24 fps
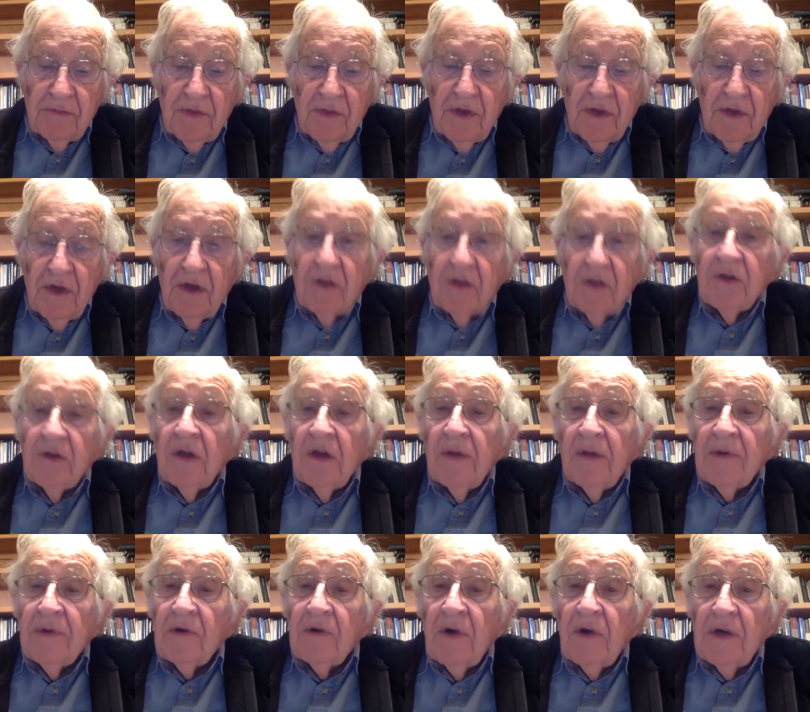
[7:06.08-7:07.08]
But the
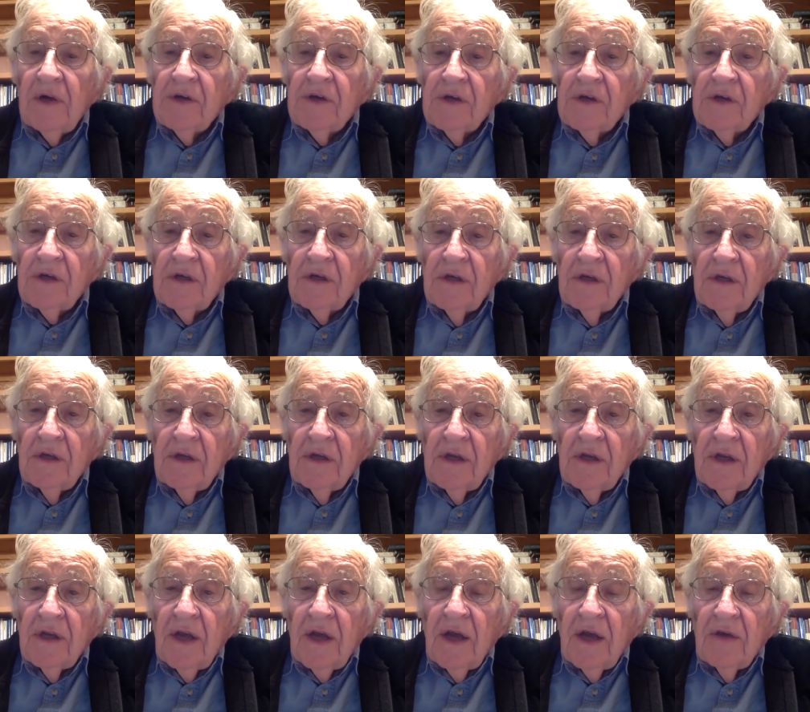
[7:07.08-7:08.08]
Democrats
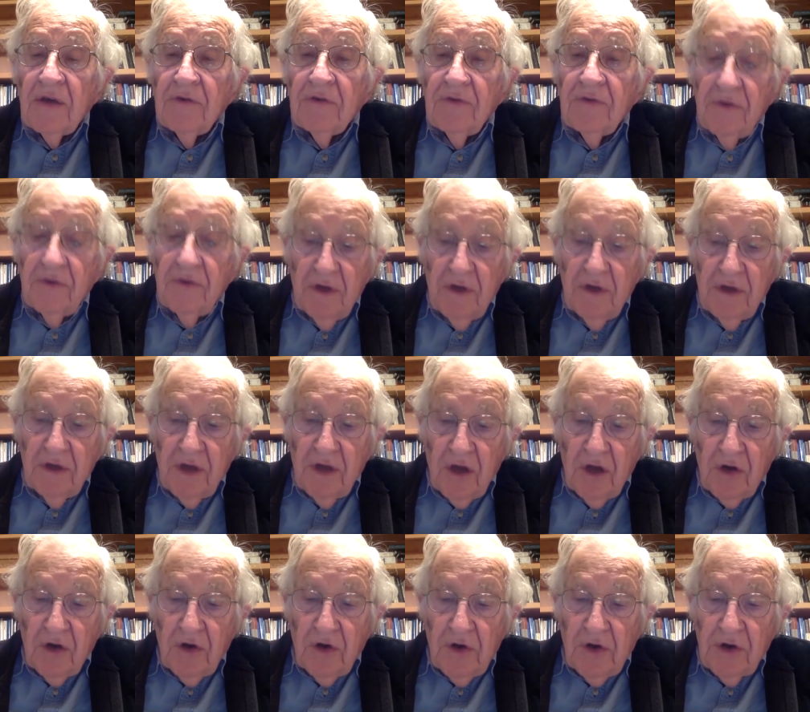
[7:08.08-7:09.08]
have not
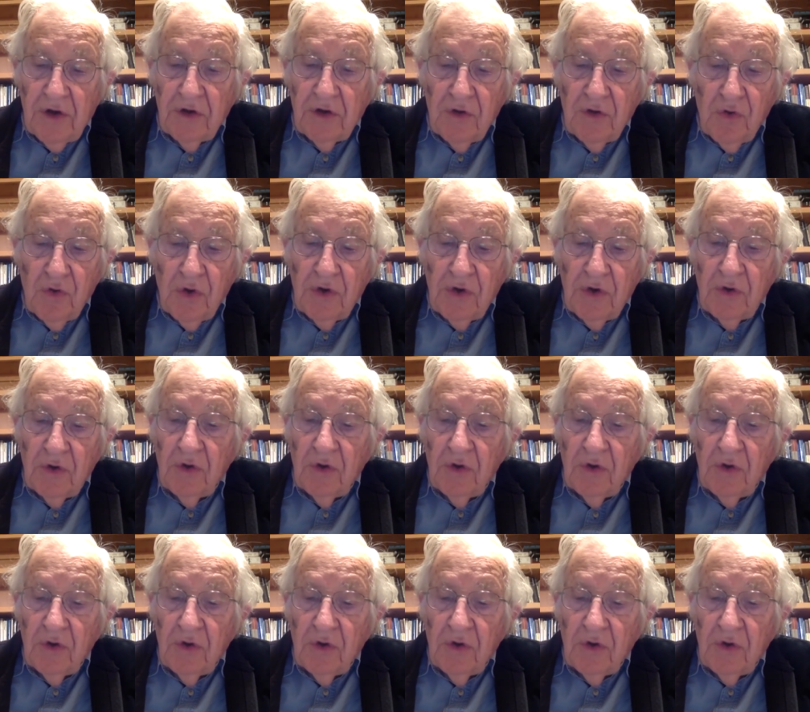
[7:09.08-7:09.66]
only ignored all